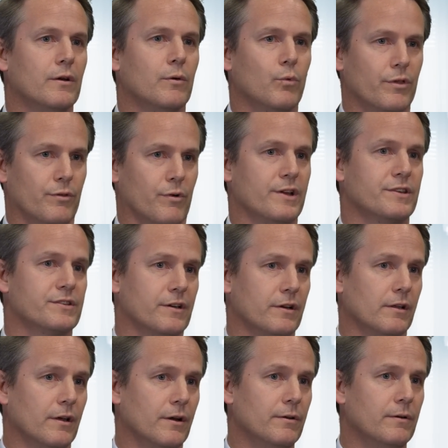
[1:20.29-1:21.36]
With rates so
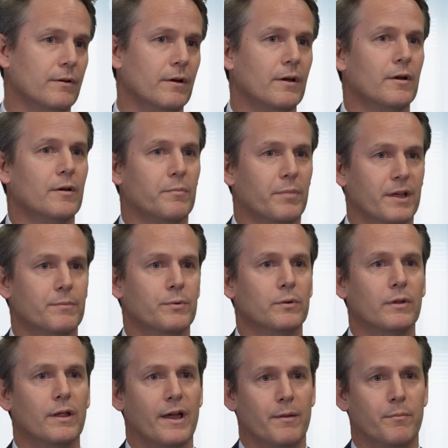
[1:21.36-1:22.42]
low,
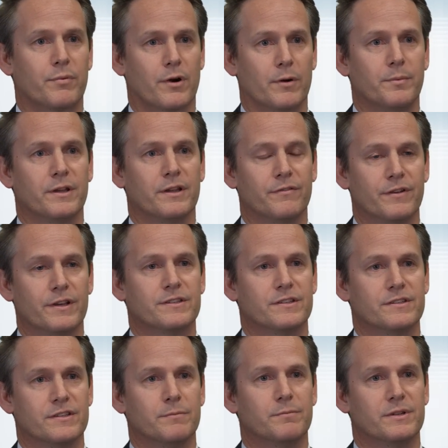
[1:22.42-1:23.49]
people and property
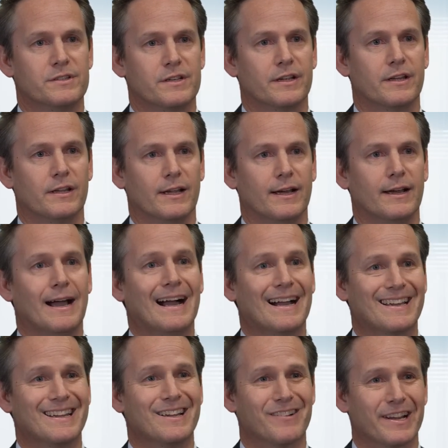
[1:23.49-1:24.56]
investors in particular are
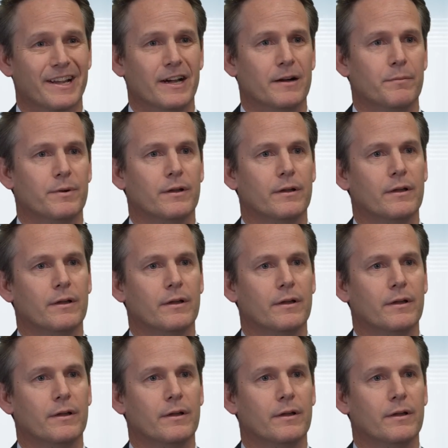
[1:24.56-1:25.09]
gearing up.